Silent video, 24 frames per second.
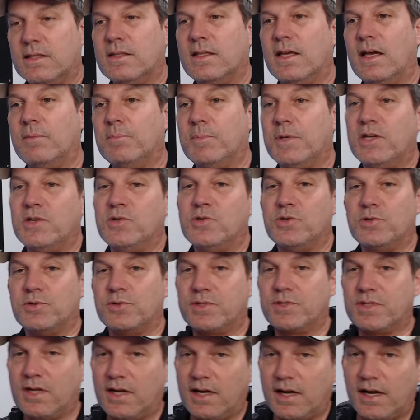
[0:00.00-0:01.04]
that means your
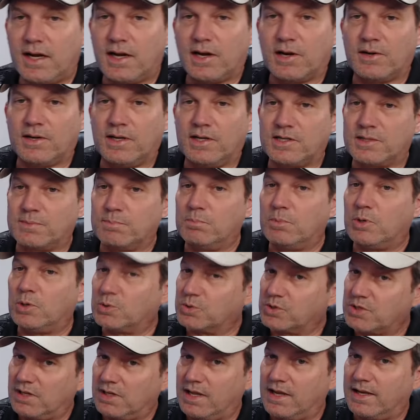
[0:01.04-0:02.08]
tire is
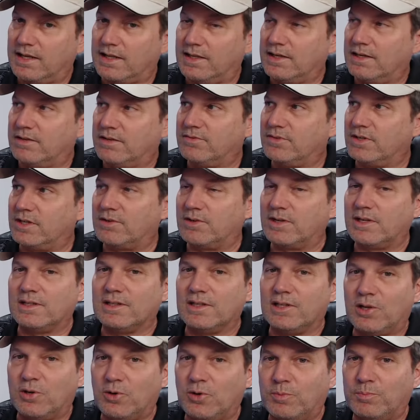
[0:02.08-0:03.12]
most likely a very
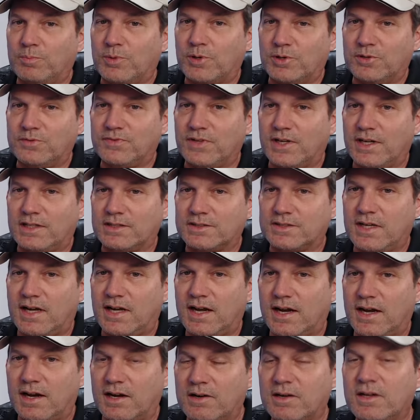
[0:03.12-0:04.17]
low-profile
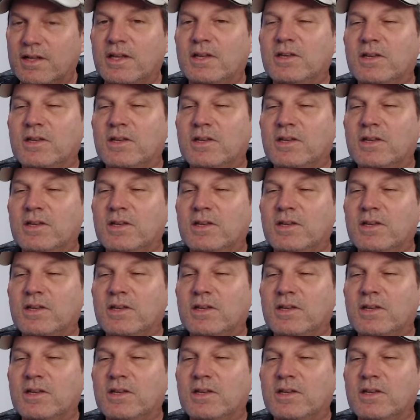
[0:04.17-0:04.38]
tire.